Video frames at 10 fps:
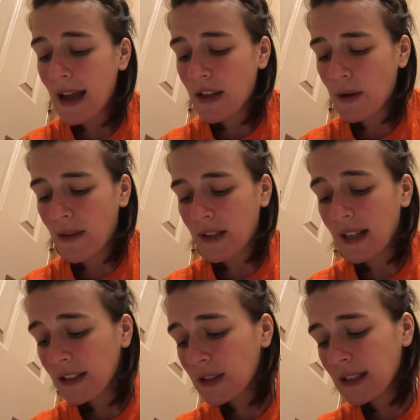Then you have the
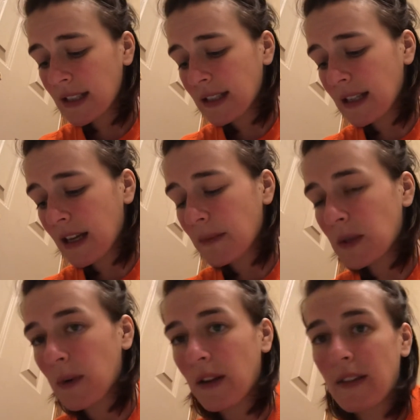ductal system is
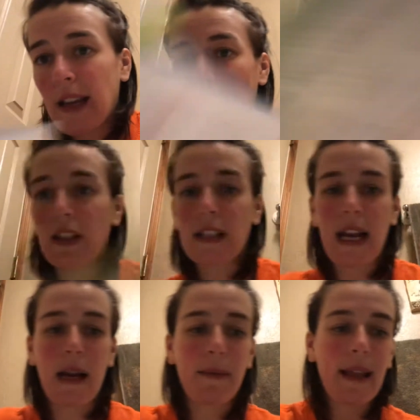where things are just
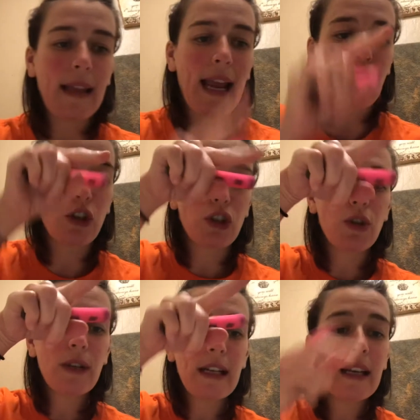kind of then like
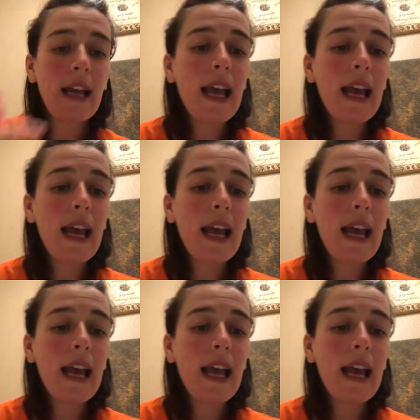shooting.